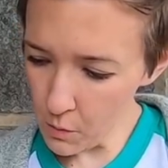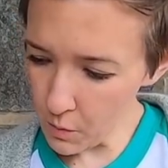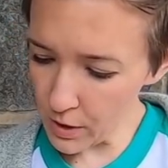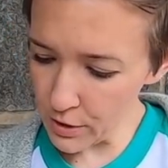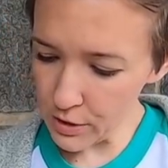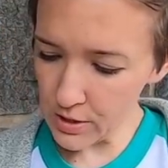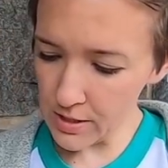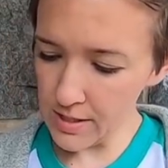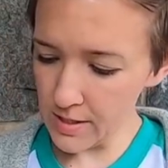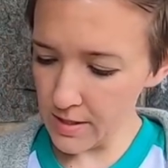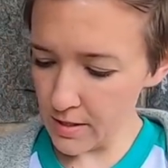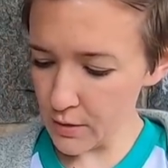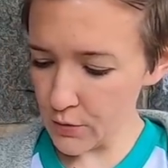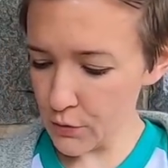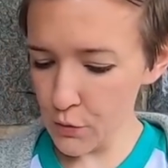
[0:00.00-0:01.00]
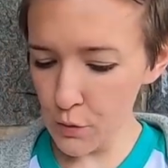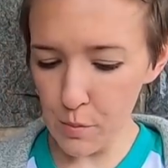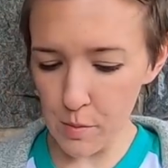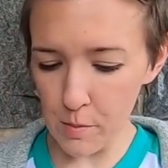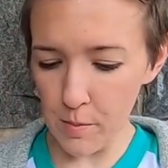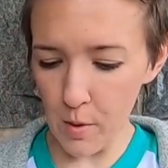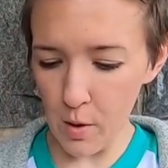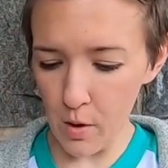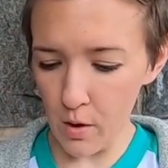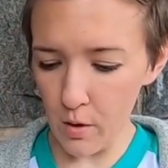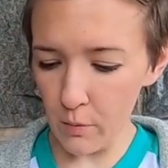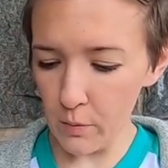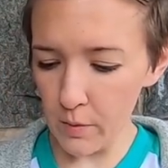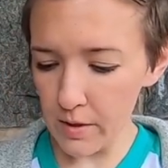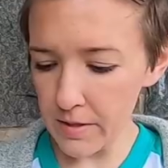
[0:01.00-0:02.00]
Washington Super
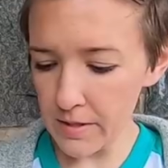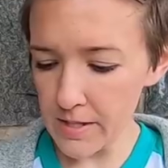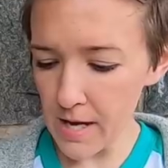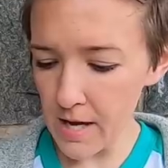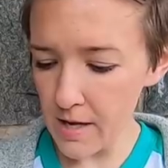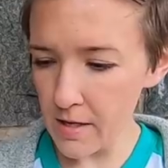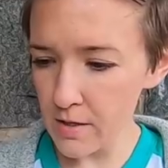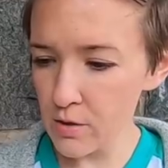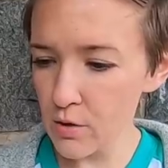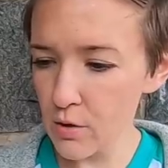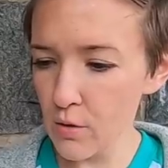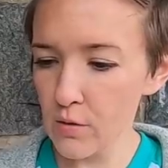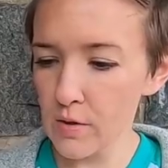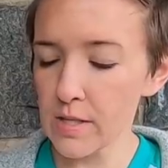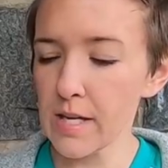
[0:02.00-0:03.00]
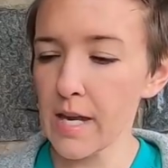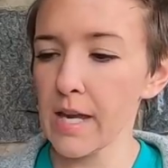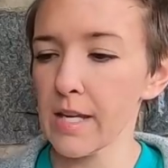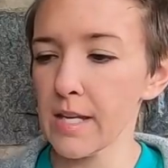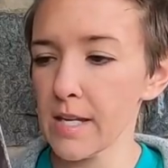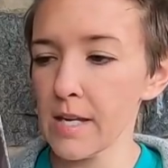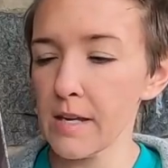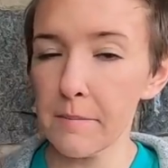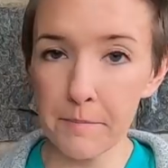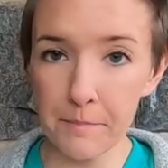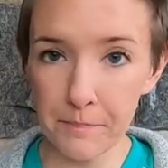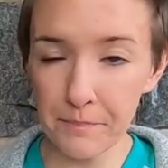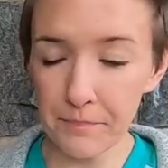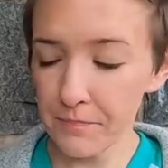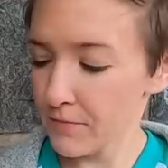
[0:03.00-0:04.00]
Bowl with Ted and Joan Kennedy.
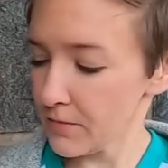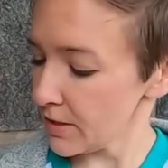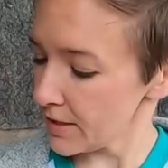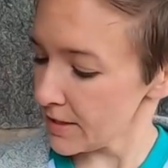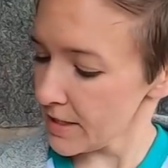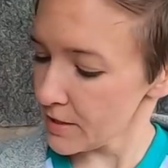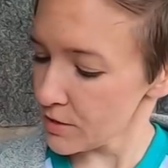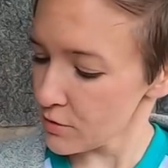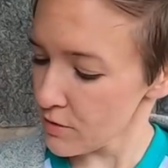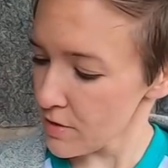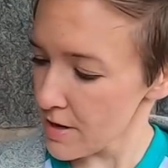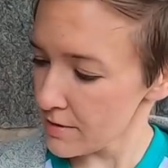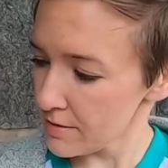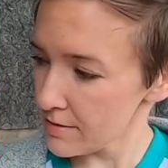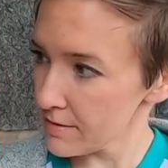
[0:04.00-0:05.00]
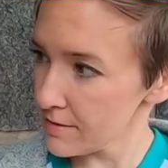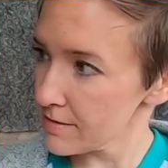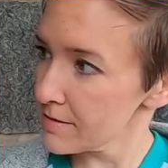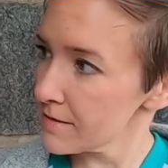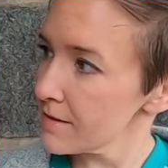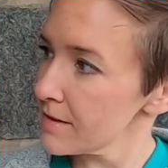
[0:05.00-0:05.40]
Look at that dress